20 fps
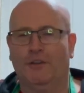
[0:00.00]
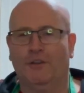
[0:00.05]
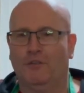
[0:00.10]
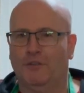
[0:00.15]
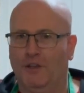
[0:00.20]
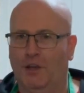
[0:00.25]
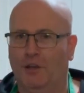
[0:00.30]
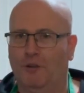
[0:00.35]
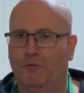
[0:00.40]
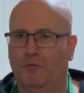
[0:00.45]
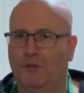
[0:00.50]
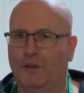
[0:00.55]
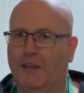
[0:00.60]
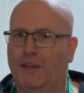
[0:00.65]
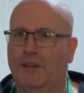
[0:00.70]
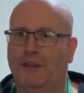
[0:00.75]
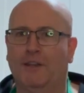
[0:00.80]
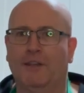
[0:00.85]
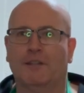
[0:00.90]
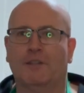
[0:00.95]
No.
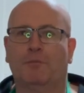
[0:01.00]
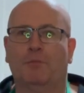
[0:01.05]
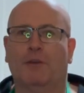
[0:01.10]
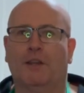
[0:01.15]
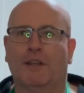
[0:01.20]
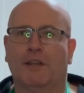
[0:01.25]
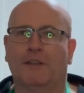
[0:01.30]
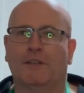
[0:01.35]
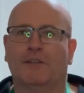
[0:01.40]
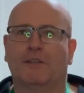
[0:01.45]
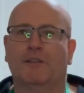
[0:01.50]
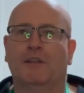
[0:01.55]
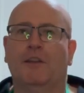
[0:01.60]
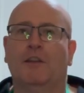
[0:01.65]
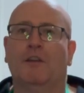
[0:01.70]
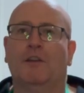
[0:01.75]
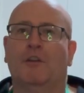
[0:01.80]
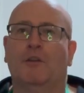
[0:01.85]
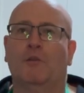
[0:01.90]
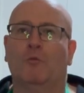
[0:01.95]
In its place
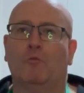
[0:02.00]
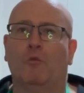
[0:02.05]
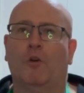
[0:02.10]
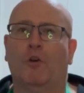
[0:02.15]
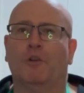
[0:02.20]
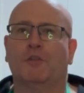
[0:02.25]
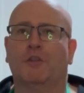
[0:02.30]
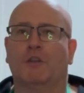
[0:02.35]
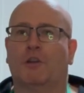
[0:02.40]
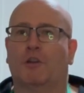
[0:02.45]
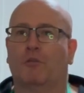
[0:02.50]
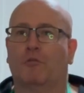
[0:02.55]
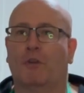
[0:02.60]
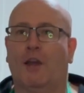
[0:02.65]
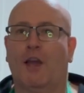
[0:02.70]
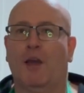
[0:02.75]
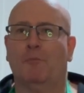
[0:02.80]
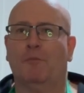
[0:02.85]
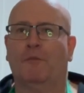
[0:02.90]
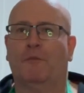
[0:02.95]
was
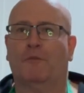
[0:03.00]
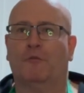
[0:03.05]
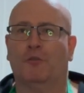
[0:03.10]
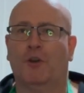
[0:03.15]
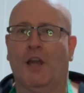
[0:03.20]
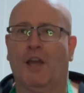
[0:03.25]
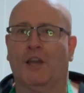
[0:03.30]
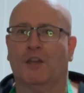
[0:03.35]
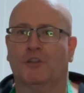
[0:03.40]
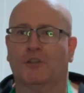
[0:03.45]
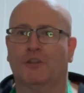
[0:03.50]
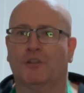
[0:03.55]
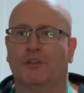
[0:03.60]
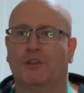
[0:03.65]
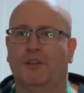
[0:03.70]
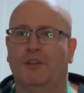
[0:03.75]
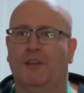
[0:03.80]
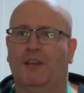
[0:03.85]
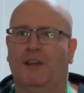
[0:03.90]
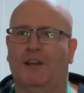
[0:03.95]
creme fraiche.
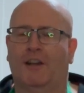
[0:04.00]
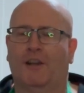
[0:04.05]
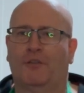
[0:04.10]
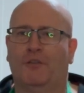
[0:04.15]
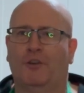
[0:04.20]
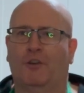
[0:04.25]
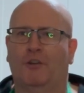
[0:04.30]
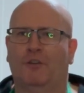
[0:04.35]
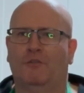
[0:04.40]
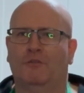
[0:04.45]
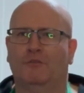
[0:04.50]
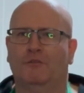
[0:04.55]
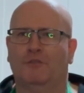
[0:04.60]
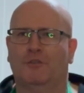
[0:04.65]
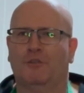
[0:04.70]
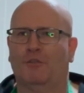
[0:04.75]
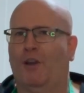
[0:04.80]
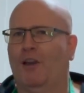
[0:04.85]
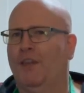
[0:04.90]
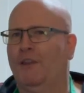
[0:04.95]
I
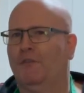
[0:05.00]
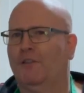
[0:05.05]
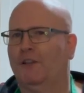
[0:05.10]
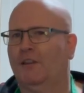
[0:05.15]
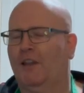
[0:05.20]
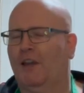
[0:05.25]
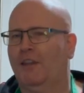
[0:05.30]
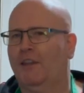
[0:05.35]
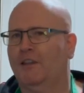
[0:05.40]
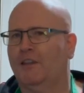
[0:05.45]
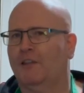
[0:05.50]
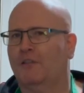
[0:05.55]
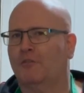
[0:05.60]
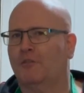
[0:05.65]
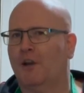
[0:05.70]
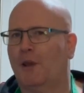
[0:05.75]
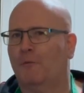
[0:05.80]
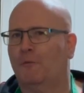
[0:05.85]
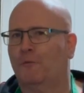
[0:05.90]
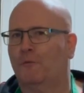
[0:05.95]
thought, do I even like
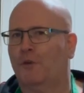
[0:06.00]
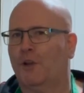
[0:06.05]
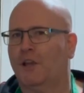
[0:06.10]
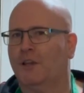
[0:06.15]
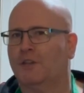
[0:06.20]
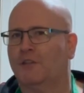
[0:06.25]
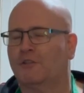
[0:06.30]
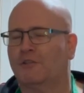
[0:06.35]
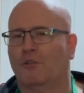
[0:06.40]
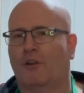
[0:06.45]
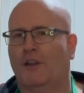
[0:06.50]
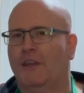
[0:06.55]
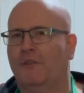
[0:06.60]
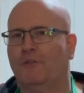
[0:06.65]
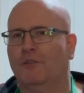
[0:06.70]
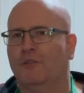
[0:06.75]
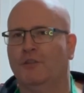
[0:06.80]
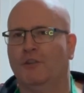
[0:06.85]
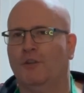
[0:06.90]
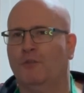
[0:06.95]
creme fraiche? Do I
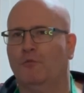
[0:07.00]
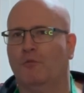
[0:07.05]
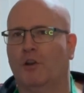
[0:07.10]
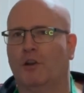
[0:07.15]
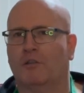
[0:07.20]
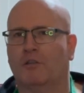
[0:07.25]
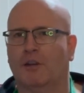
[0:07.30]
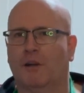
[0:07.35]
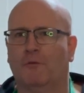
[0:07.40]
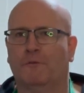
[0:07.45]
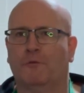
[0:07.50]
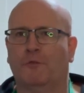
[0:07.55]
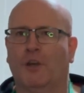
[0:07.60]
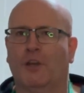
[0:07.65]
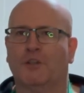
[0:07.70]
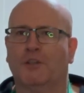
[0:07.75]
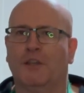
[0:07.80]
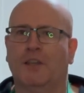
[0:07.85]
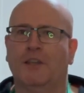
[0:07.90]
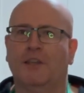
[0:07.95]
even know what creme
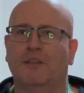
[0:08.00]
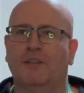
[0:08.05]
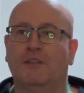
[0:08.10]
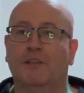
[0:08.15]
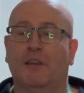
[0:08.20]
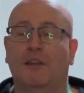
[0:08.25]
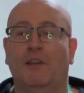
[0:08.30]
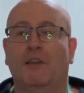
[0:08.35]
fraiche is?